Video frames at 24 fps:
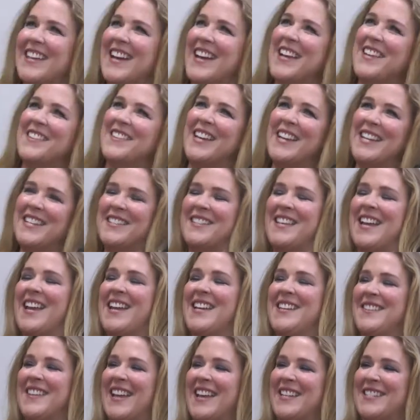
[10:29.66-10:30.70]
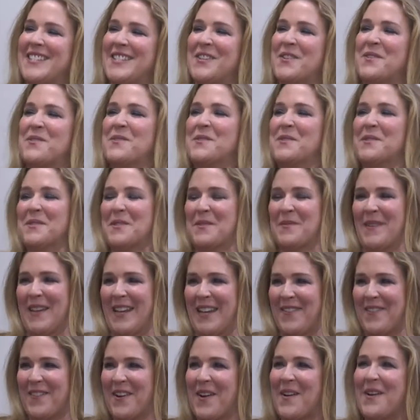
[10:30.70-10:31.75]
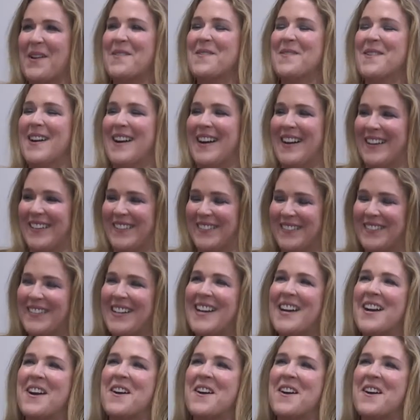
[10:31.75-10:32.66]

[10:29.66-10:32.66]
They schooled me very well.